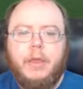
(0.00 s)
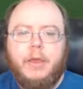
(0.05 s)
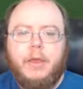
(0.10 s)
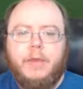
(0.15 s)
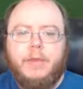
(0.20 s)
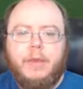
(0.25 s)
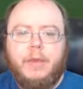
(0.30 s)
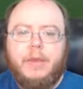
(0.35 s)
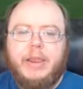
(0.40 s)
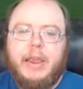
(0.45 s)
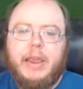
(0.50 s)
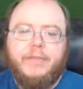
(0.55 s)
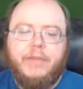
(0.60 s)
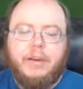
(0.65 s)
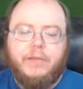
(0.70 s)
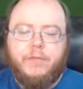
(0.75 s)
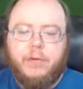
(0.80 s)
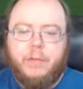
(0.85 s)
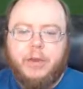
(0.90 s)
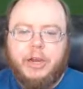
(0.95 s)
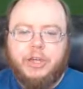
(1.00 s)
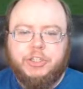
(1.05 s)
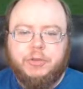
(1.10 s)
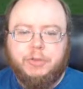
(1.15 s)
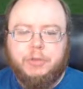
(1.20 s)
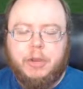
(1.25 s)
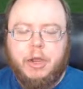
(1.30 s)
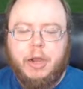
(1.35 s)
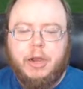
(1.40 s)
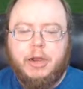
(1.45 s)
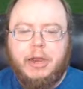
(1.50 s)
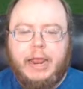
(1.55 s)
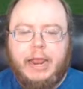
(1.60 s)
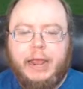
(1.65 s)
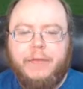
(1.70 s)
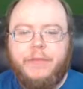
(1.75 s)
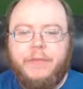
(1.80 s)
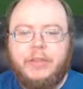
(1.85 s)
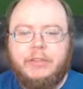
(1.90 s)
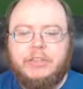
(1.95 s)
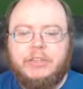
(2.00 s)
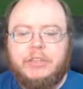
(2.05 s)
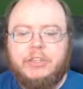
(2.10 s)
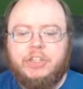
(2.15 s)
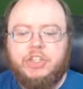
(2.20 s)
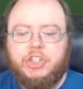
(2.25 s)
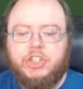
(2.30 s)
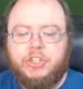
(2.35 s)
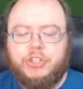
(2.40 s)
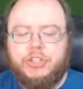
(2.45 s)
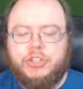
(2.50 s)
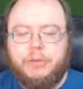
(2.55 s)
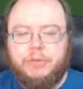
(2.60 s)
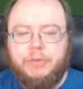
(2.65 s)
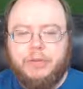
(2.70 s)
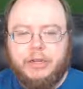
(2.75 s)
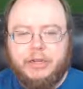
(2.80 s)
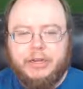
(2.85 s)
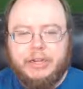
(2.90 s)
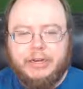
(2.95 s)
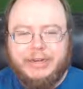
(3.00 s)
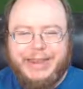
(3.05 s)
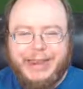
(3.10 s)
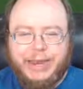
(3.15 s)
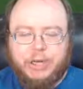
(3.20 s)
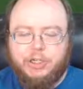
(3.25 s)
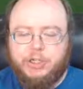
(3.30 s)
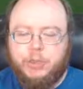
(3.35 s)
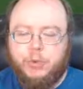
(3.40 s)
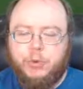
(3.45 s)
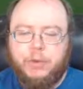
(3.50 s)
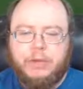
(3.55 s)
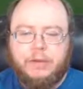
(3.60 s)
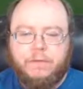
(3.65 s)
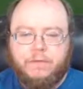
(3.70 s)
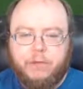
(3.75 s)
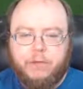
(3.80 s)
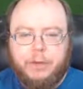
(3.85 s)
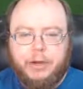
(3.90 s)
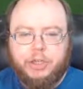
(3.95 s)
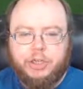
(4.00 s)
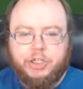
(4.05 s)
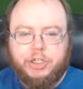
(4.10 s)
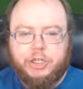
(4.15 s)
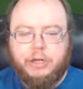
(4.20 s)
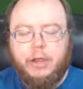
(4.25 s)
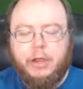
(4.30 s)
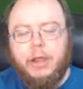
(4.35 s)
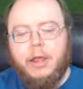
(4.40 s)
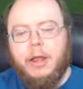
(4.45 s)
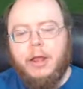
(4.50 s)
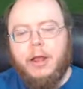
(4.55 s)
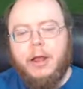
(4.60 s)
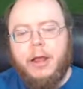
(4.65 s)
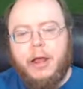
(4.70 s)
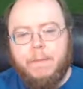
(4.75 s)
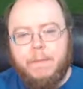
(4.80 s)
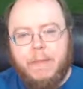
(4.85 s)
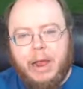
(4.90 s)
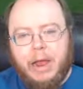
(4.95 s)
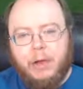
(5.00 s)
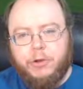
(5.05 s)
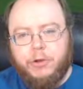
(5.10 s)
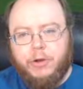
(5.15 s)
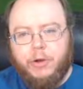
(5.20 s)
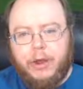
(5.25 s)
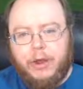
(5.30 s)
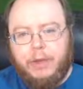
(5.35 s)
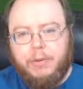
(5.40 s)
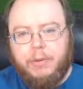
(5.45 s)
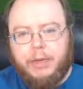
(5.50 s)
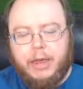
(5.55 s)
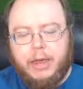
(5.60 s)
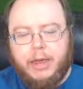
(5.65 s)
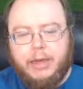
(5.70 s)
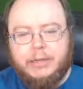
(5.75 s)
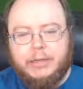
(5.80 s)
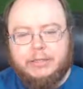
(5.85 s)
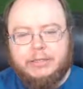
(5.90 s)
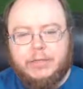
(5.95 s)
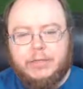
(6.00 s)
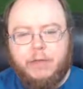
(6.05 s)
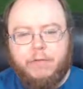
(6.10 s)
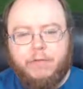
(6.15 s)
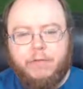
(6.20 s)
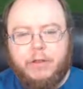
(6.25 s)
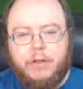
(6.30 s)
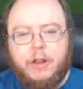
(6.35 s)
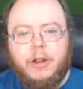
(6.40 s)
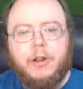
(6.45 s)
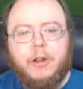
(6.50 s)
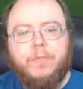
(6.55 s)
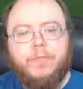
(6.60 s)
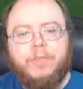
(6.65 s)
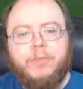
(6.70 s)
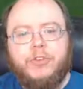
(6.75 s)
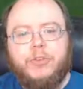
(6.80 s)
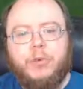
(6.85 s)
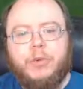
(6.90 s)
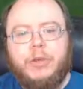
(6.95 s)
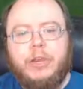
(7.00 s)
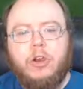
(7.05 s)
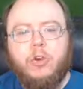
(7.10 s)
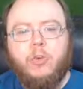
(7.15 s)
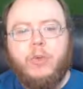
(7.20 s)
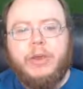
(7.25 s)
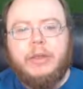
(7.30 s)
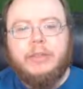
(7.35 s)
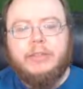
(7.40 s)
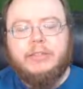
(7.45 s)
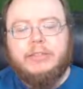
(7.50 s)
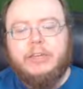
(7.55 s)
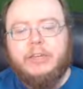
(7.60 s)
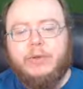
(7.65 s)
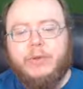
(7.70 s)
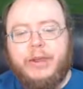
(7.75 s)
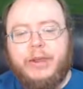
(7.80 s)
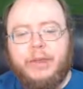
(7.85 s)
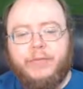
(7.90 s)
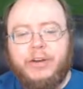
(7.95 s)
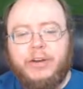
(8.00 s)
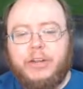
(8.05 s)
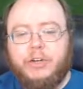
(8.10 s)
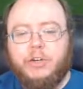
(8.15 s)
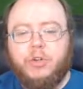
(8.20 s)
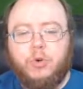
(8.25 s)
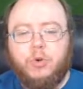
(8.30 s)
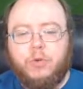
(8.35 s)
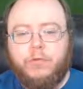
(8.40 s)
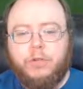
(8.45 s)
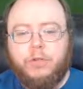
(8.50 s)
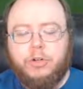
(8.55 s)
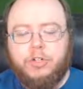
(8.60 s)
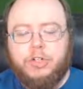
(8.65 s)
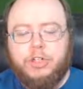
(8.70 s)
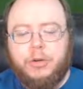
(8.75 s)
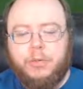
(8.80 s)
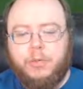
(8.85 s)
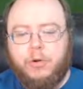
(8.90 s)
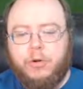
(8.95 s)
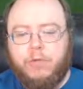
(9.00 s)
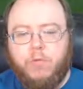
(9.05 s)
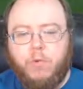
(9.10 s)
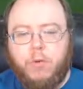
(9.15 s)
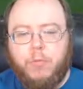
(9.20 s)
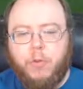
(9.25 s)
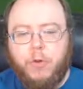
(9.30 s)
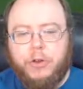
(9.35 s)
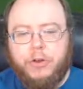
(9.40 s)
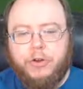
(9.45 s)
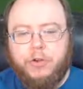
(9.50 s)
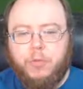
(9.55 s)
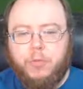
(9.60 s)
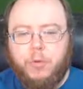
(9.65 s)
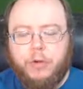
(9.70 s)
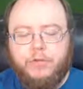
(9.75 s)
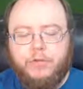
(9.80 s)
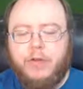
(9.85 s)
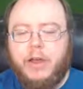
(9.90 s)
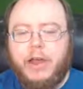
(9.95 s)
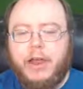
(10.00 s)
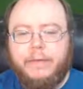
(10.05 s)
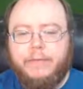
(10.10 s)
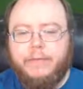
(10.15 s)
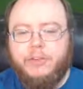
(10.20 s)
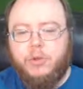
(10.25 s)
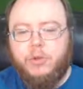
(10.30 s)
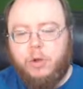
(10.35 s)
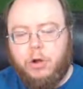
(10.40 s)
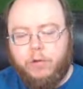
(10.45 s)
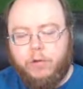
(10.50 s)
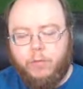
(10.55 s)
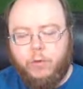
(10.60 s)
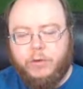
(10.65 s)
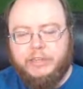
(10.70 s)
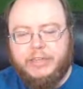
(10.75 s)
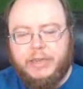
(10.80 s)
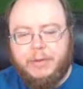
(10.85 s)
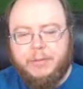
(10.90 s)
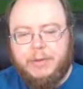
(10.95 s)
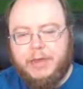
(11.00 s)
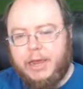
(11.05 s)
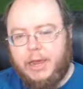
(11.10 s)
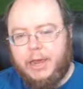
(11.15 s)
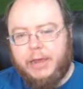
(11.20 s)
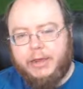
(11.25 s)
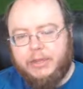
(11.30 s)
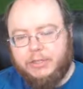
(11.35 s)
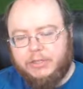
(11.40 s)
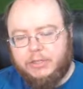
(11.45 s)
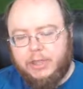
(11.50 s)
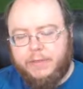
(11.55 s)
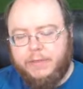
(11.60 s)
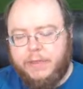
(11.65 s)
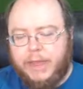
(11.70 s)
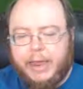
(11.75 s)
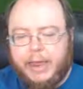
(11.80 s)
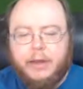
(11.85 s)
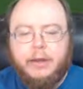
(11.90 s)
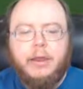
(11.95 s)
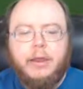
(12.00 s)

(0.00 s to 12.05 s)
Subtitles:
Then we have an information block, and this is just some contextual information about your API itself. So here we can see we have an internal version number of 1.2.5, so our voice API is on that.